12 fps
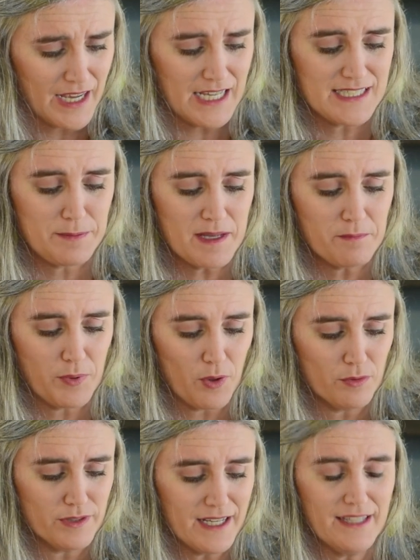and speak
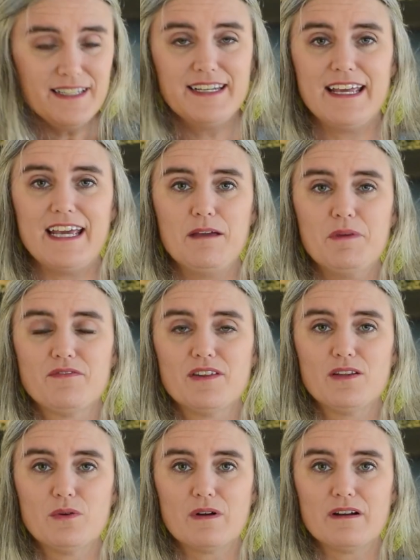boldly in the name of the
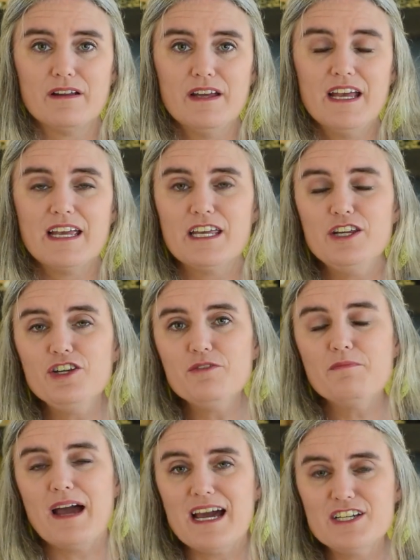Lord. Can you
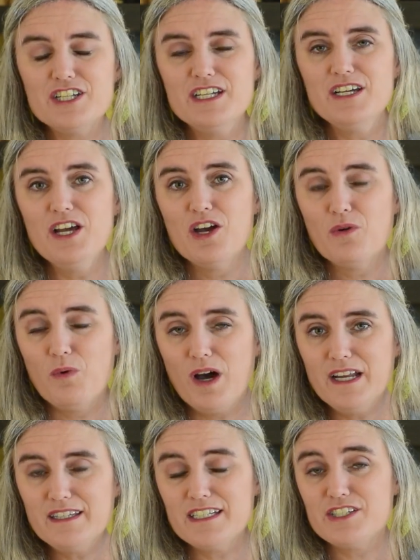imagine
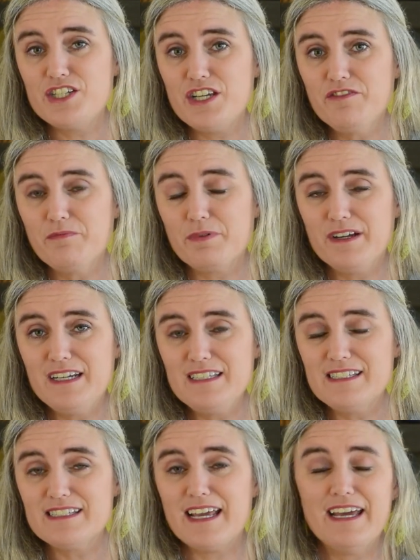what the chief
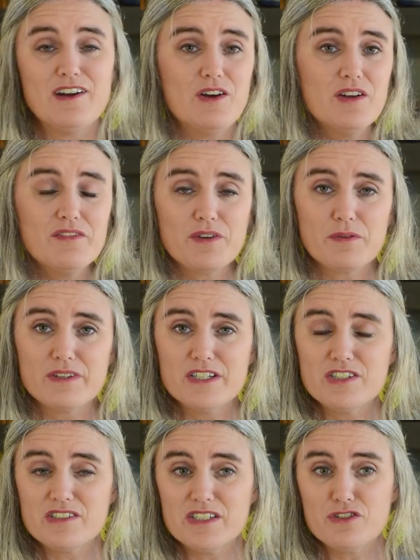priests and all of the
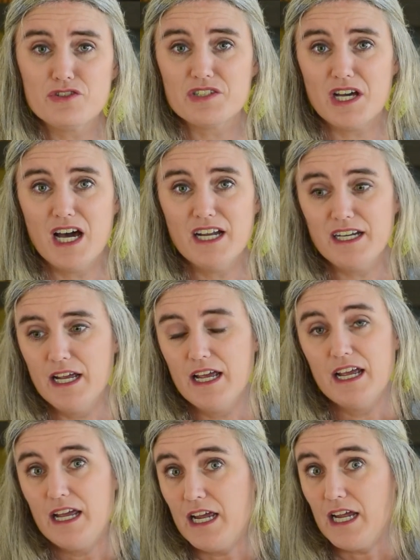religious leaders thought?
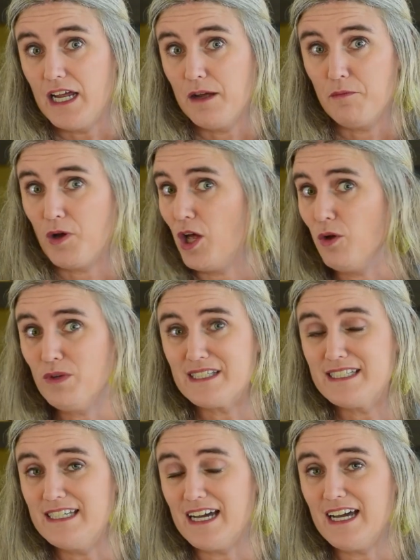Paul
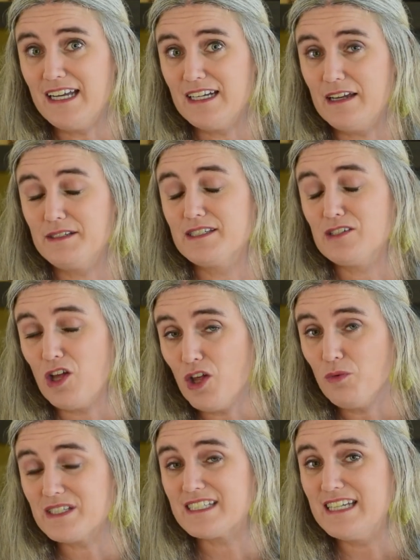was not, uh,
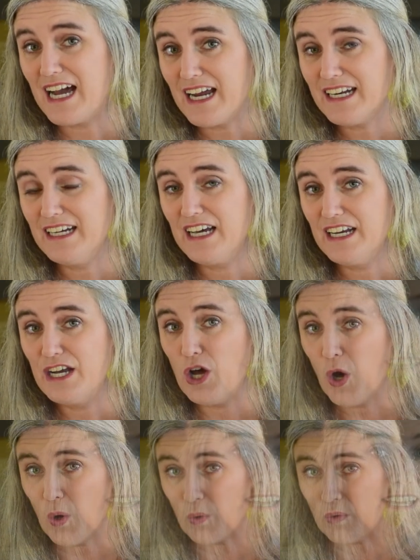Saul was not an
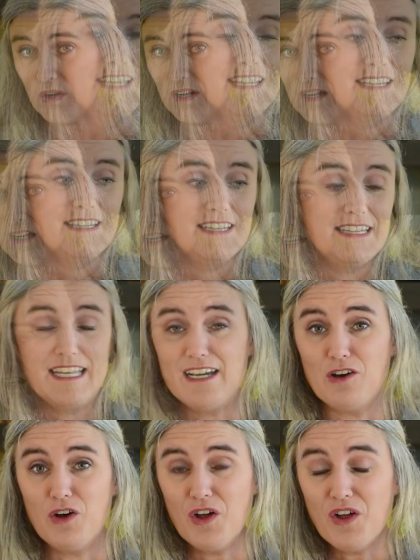unknown. They
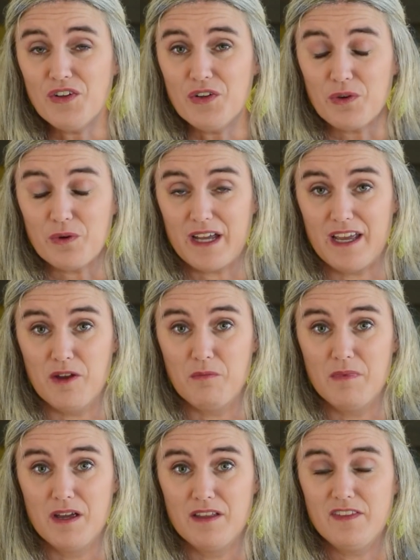all knew
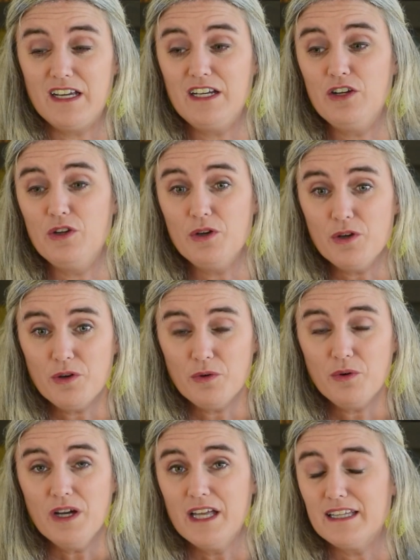him. They
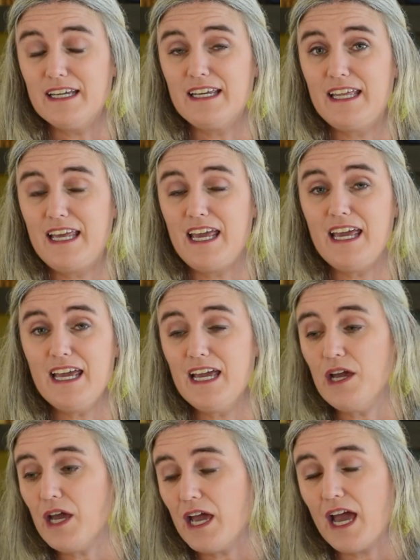knew that
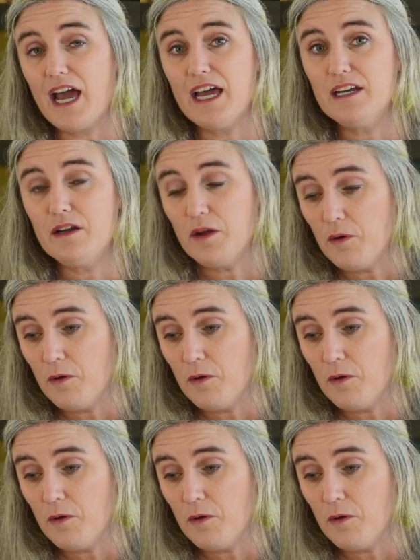he had